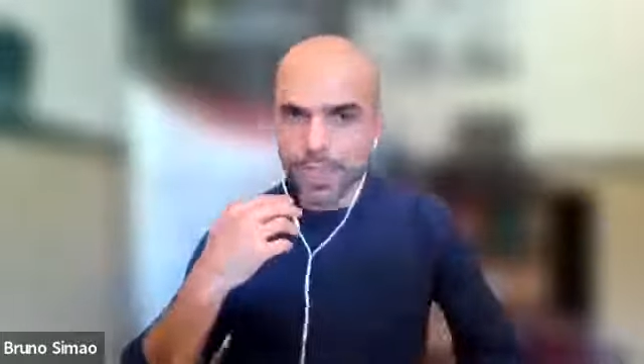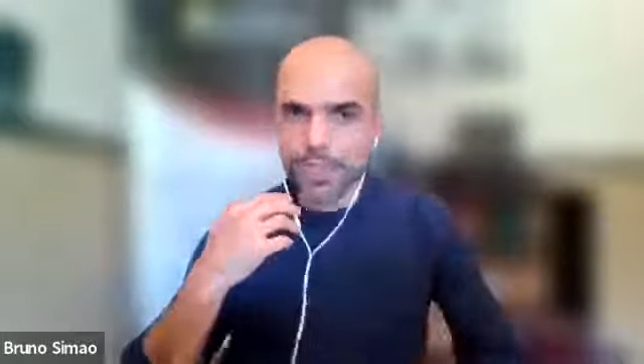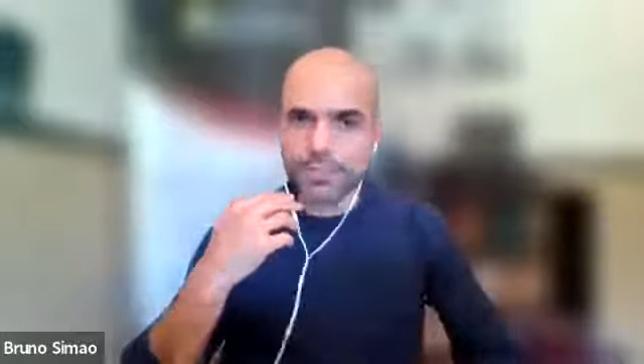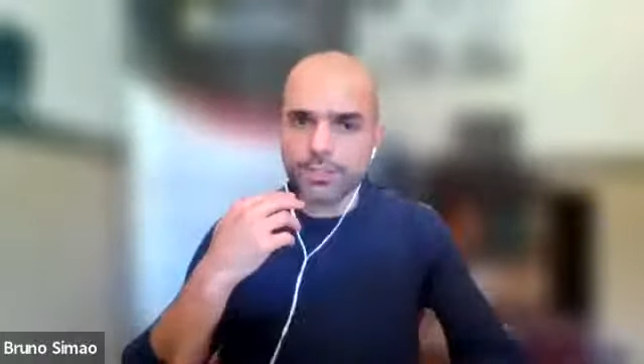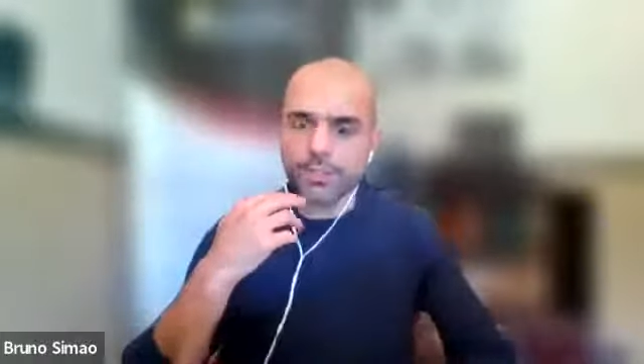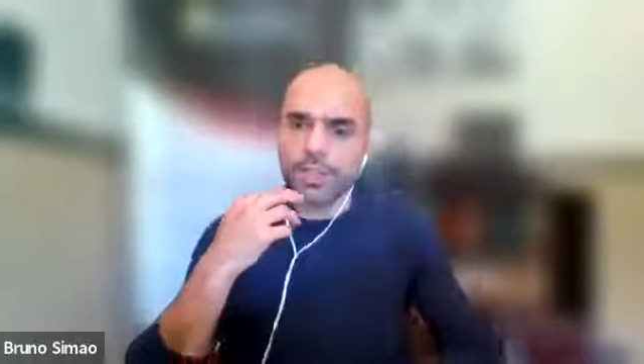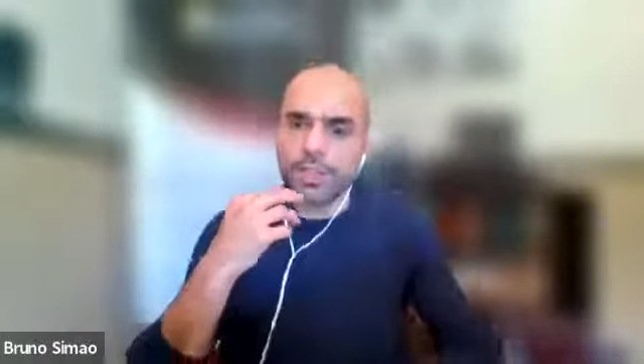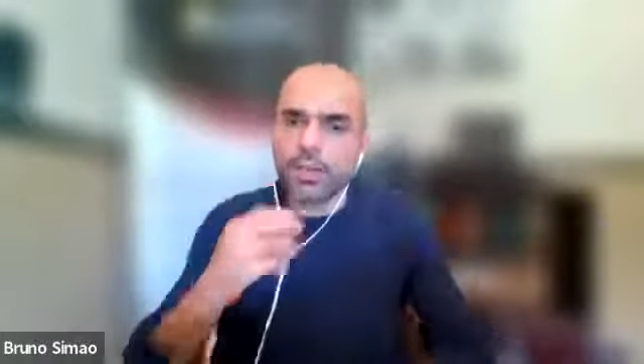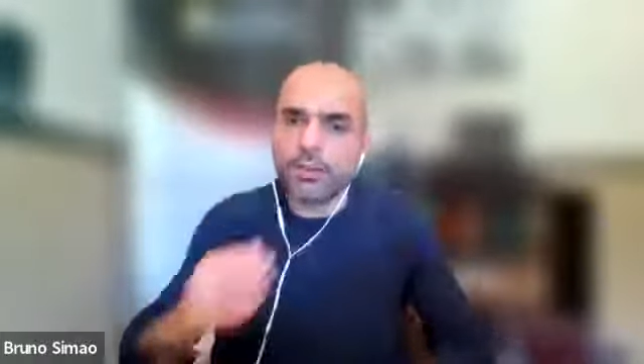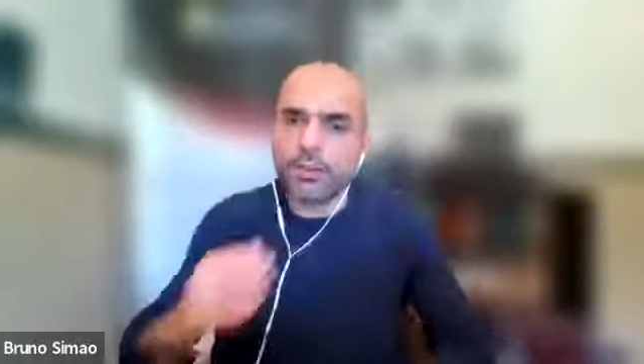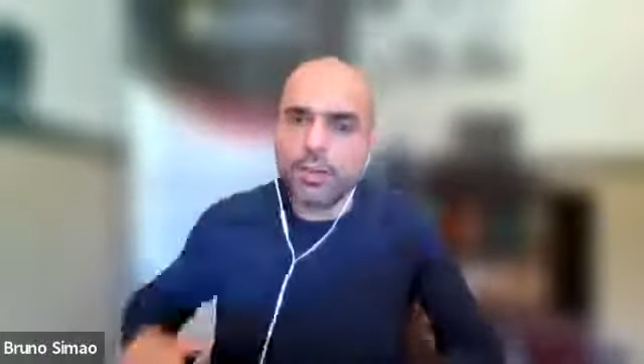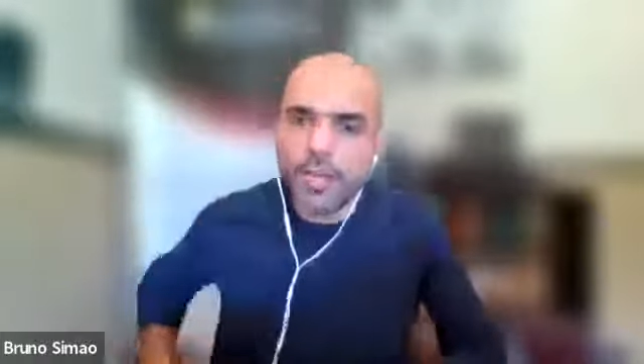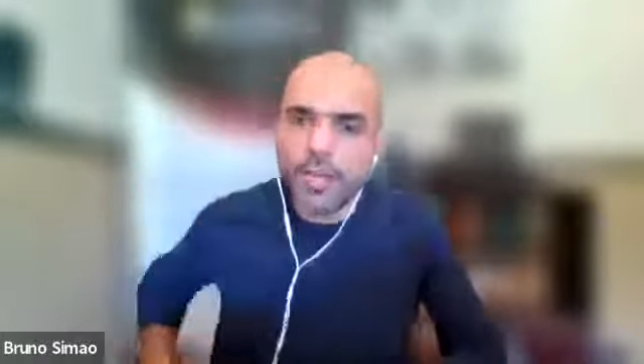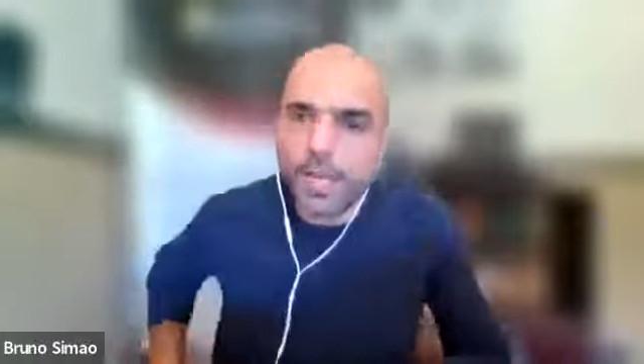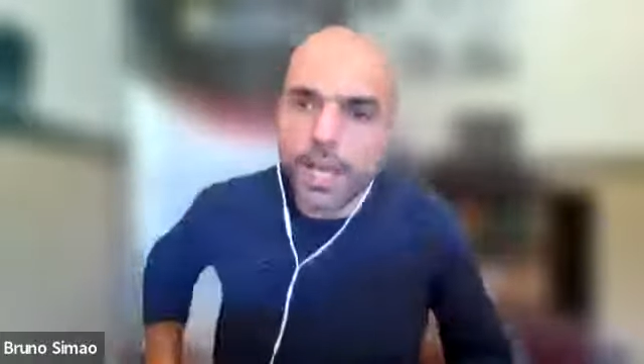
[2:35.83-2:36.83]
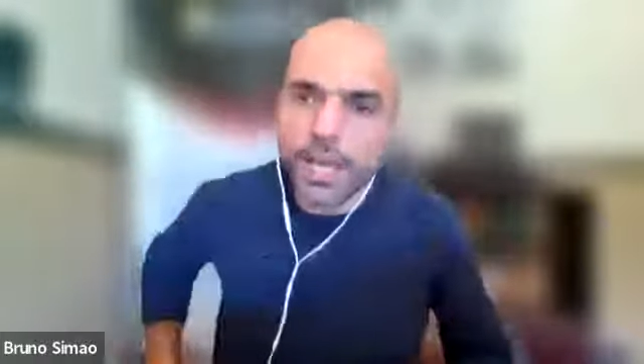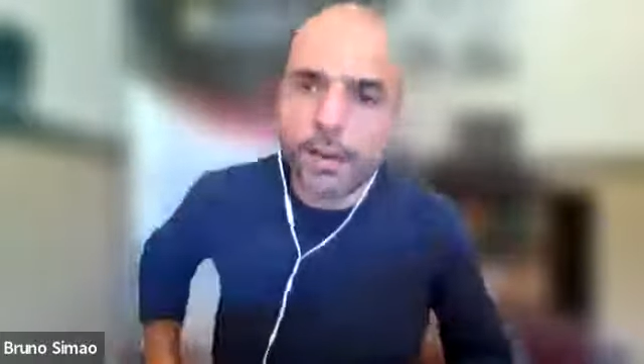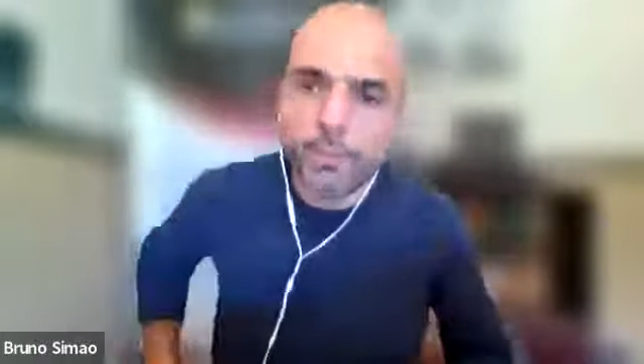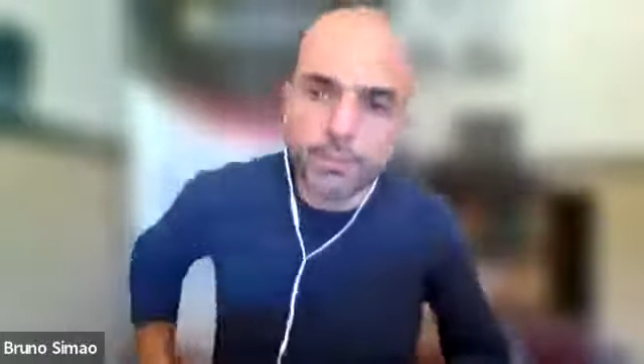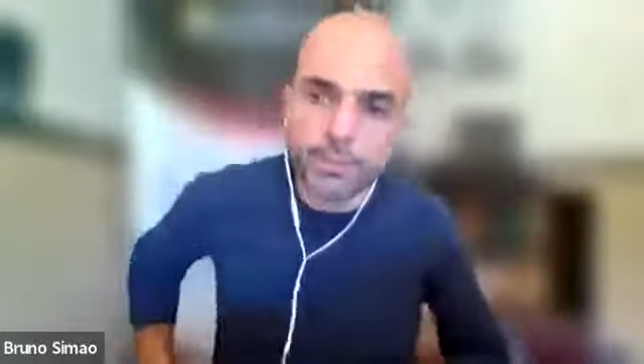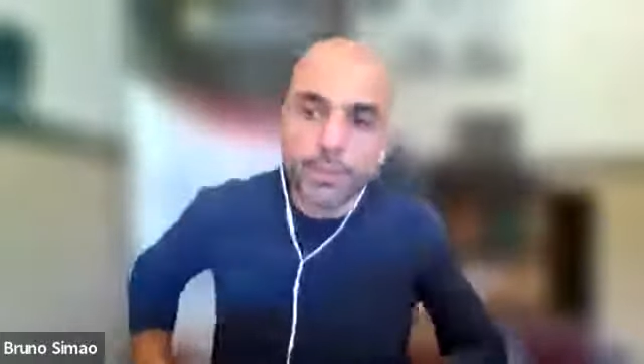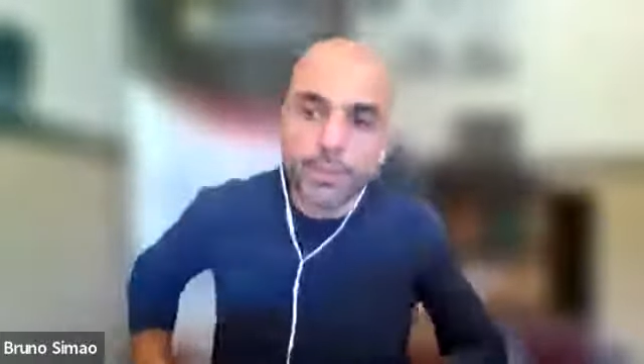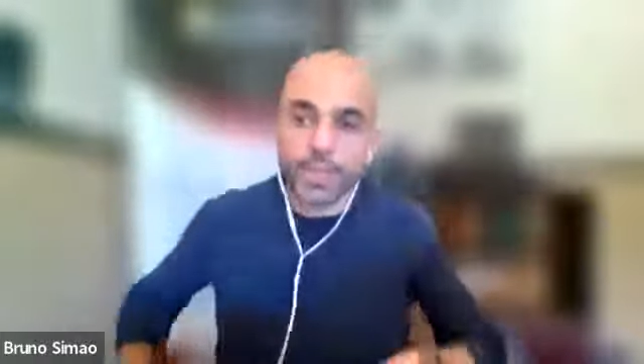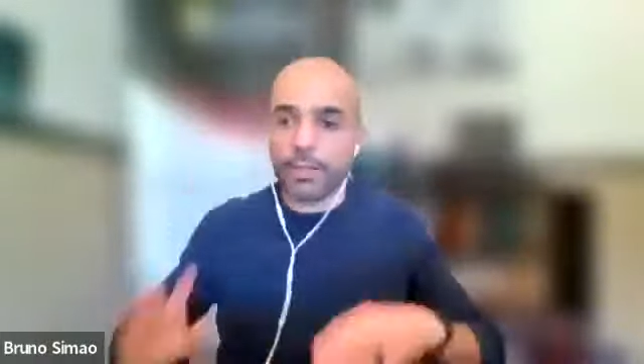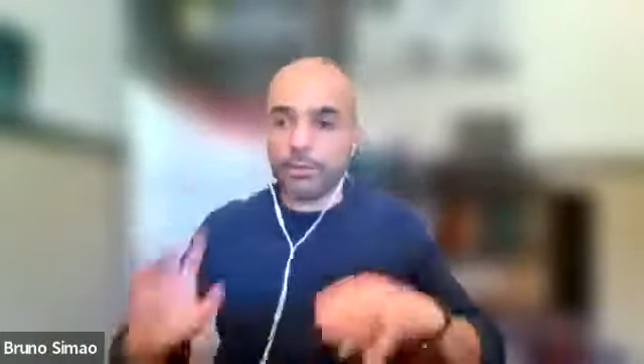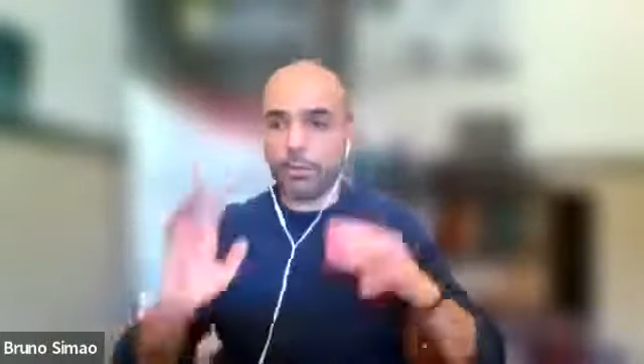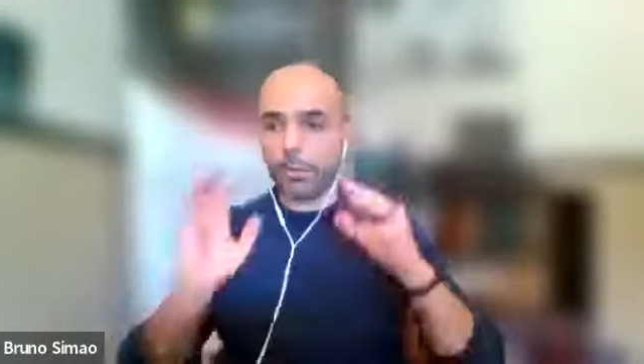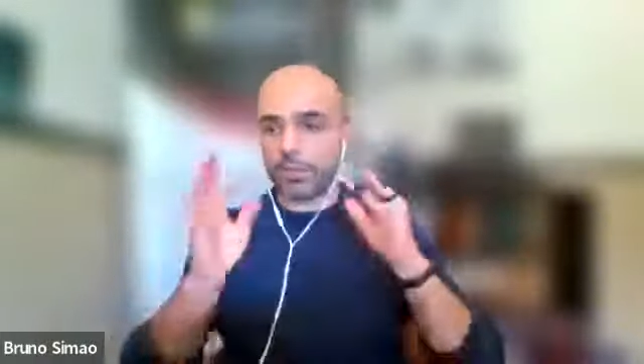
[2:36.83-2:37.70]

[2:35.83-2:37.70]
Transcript: And so now so that